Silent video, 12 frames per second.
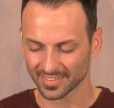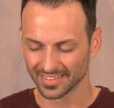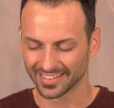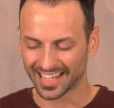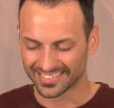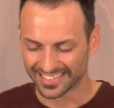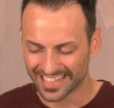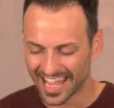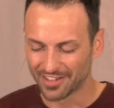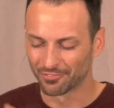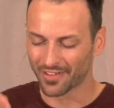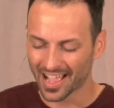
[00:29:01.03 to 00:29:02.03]
And God,
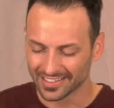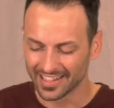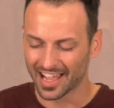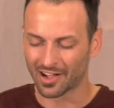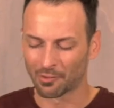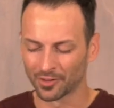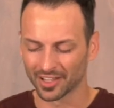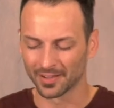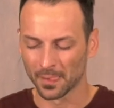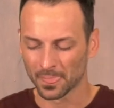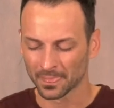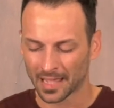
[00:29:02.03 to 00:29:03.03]
today, right now, I want
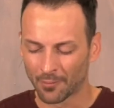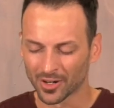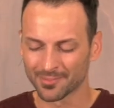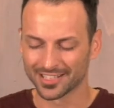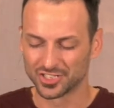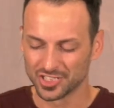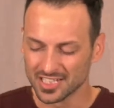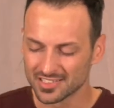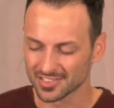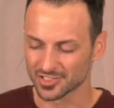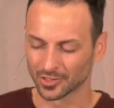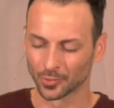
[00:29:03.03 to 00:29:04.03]
to make
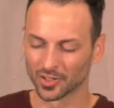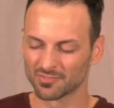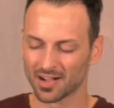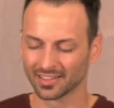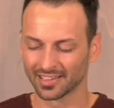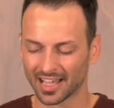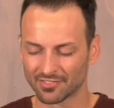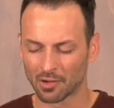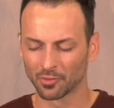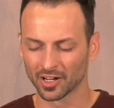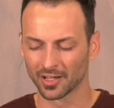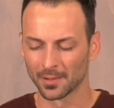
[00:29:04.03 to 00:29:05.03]
Jesus the Lord of my life. I
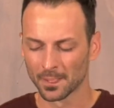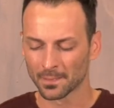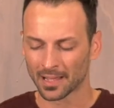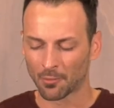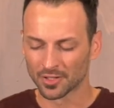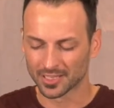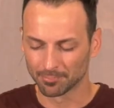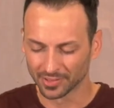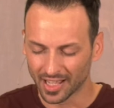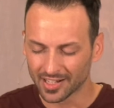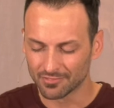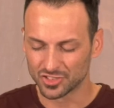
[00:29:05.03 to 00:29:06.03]
want the
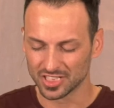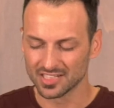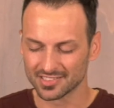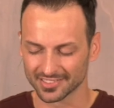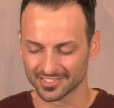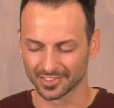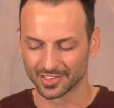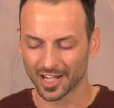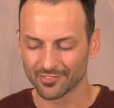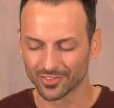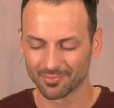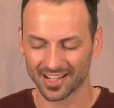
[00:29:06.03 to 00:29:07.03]
blood of Jesus to
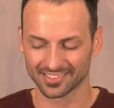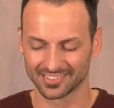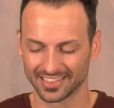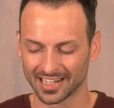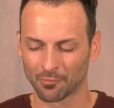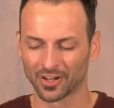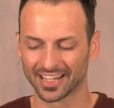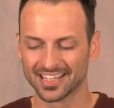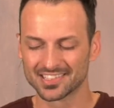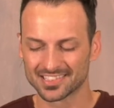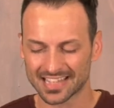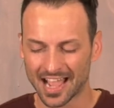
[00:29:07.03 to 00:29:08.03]
cover my sin. I want
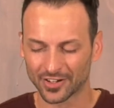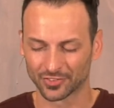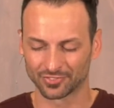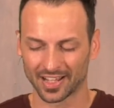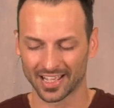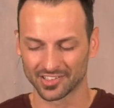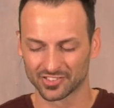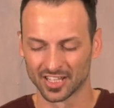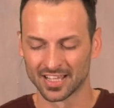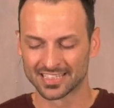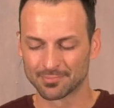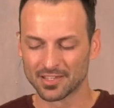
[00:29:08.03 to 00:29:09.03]
his sacrifice
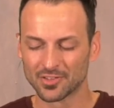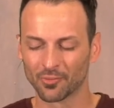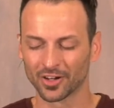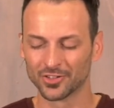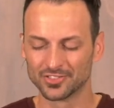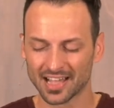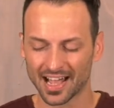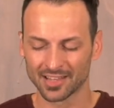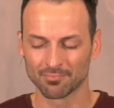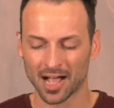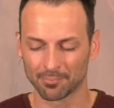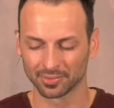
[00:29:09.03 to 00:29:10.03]
to be the one who died in
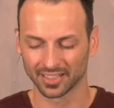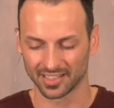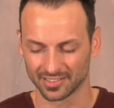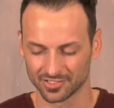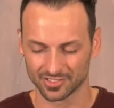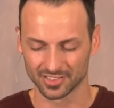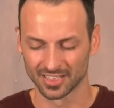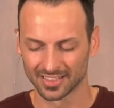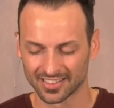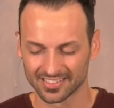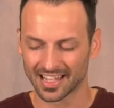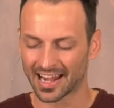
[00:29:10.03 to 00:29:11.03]
my place.
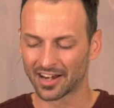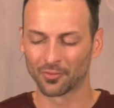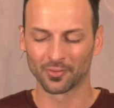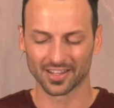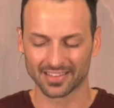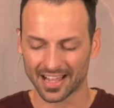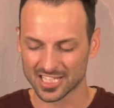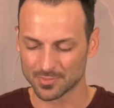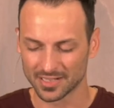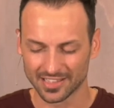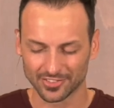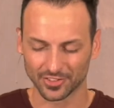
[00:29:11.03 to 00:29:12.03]
Because God, I don't want to die and
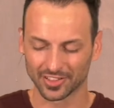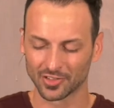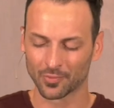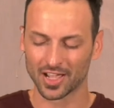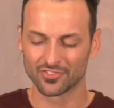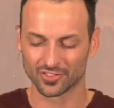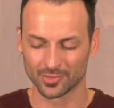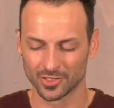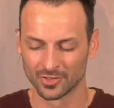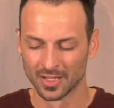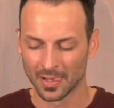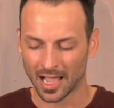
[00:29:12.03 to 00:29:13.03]
spend eternity away from
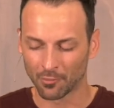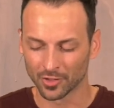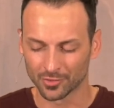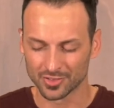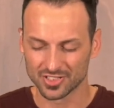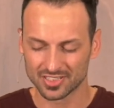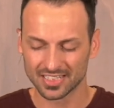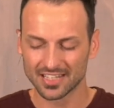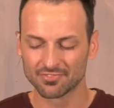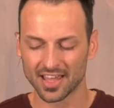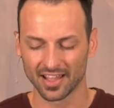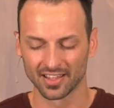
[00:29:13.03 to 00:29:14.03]
you. I want to
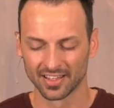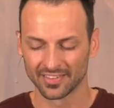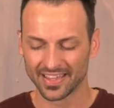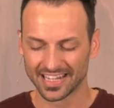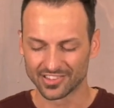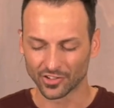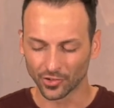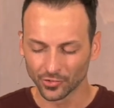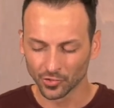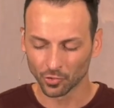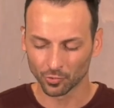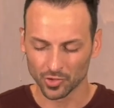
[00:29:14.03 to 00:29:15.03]
receive that
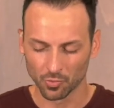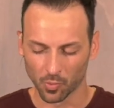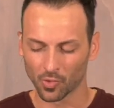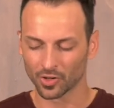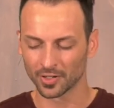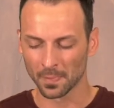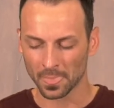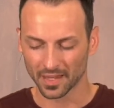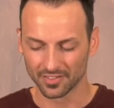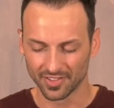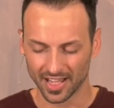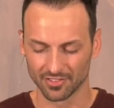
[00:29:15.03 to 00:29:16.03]
eternal reward
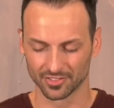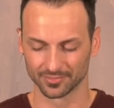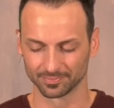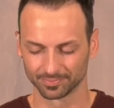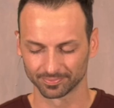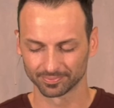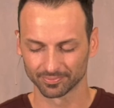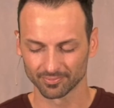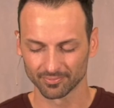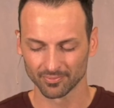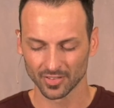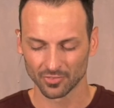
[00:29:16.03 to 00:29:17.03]
of
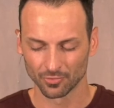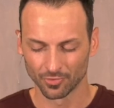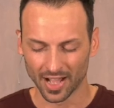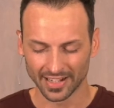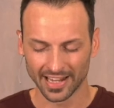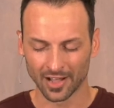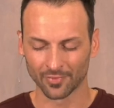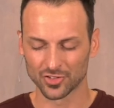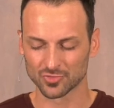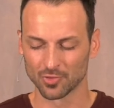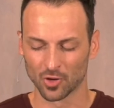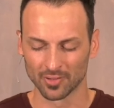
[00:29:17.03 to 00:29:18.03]
heaven right now in
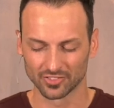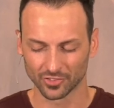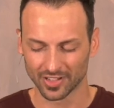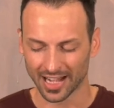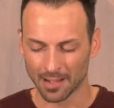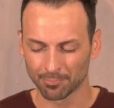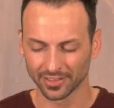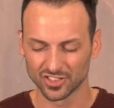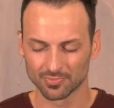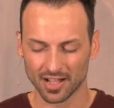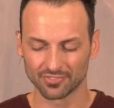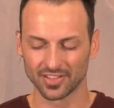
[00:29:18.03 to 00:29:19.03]
this moment. So God, I place
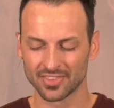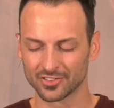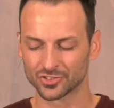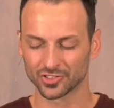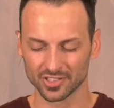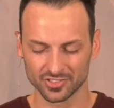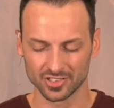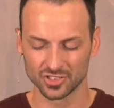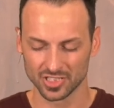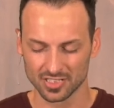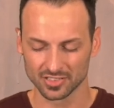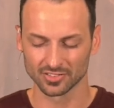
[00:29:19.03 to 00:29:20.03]
my faith and trust in
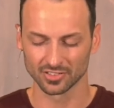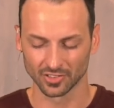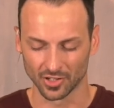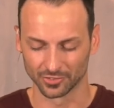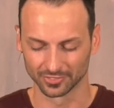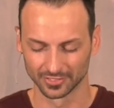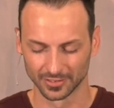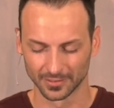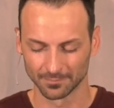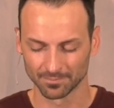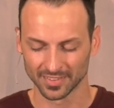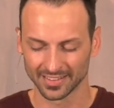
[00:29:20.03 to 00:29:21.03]
Jesus alone.
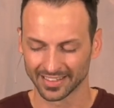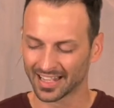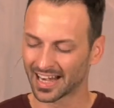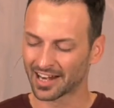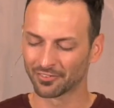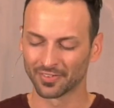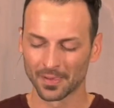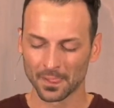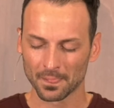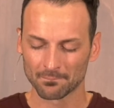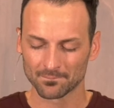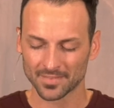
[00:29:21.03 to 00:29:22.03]
And God, I don't
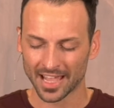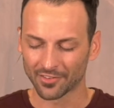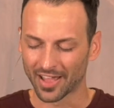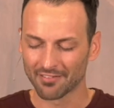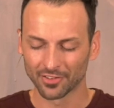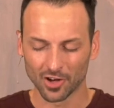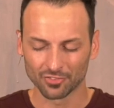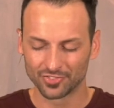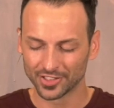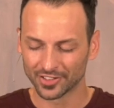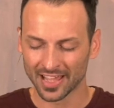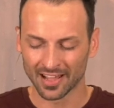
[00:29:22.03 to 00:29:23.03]
have it all
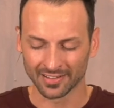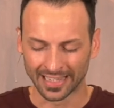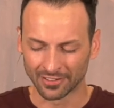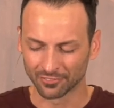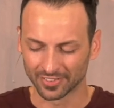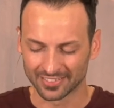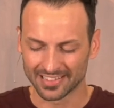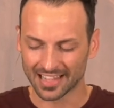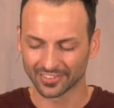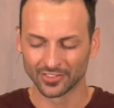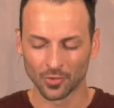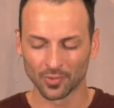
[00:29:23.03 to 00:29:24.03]
figured out. I don't
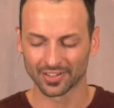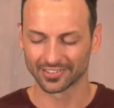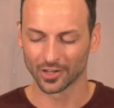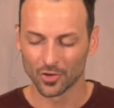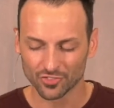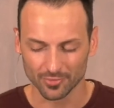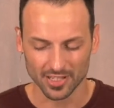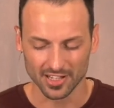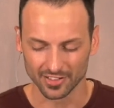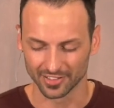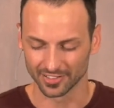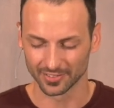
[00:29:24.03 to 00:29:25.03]
exactly know where to go from
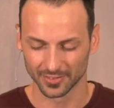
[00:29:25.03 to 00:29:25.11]
here.